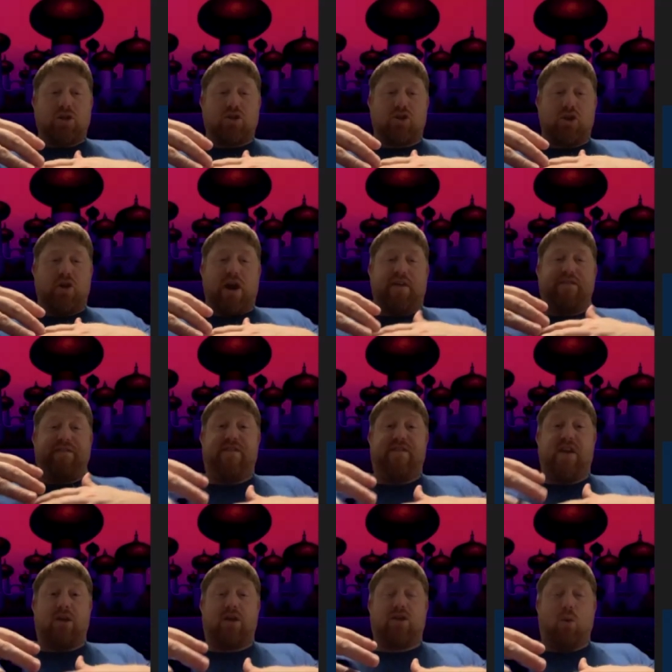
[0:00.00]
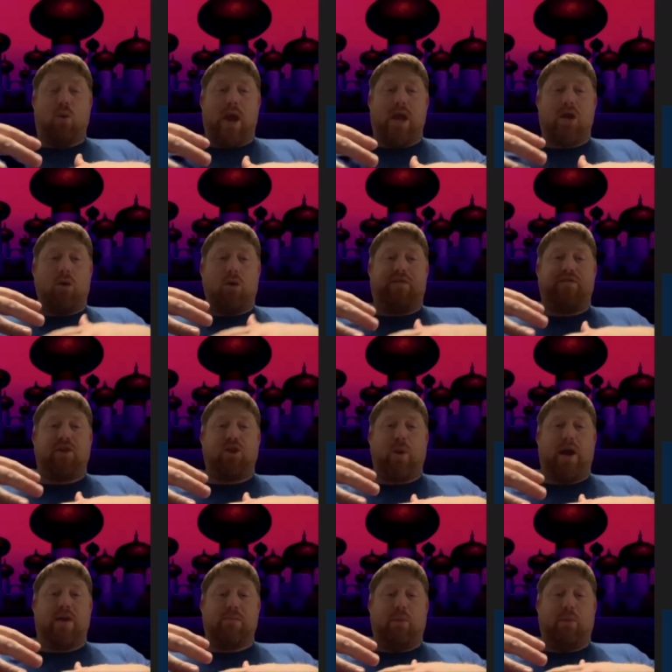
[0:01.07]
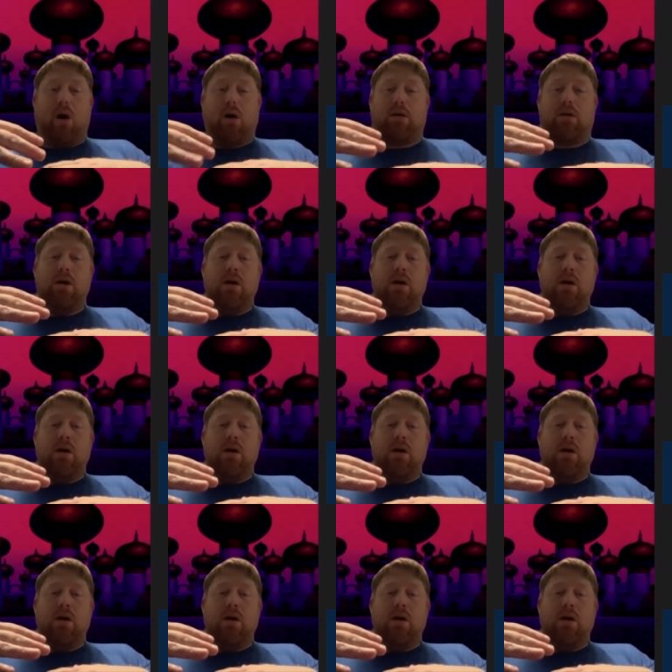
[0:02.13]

So you're not feeling the weight, you're only feeling the weight on the bar.